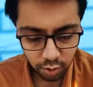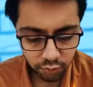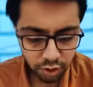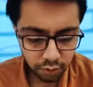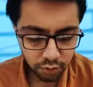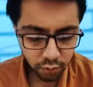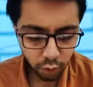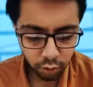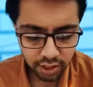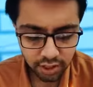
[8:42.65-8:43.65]
So which of the
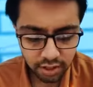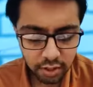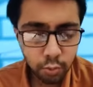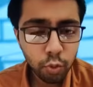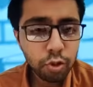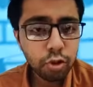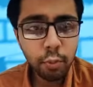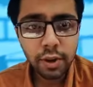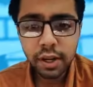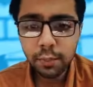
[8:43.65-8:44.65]
following drugs is most
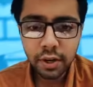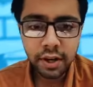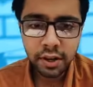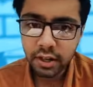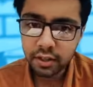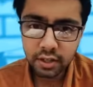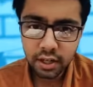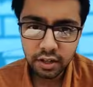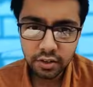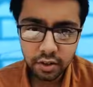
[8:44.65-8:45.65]
commonly implicated in this
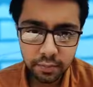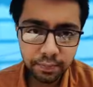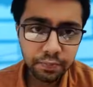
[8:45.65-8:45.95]
condition?